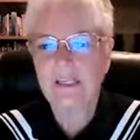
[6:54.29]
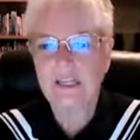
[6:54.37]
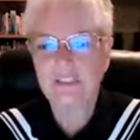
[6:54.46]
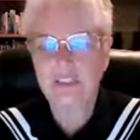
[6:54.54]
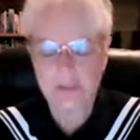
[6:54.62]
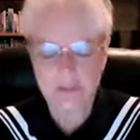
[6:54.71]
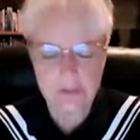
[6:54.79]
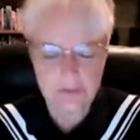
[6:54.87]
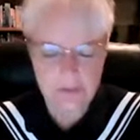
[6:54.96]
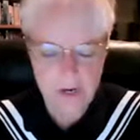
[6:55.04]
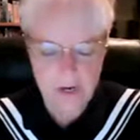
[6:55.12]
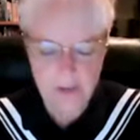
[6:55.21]
a journal
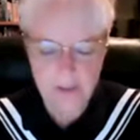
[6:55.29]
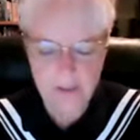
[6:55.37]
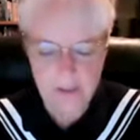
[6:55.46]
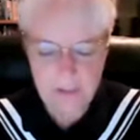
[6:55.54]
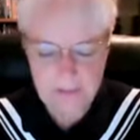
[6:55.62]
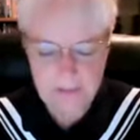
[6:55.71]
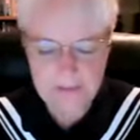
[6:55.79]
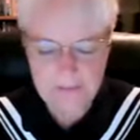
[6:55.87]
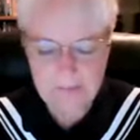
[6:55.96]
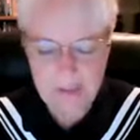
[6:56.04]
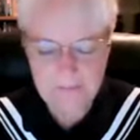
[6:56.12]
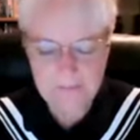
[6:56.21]
or an article or a book that
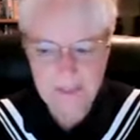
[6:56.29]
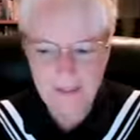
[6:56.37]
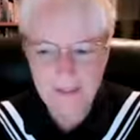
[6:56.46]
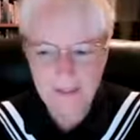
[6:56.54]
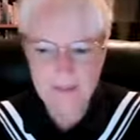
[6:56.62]
might be,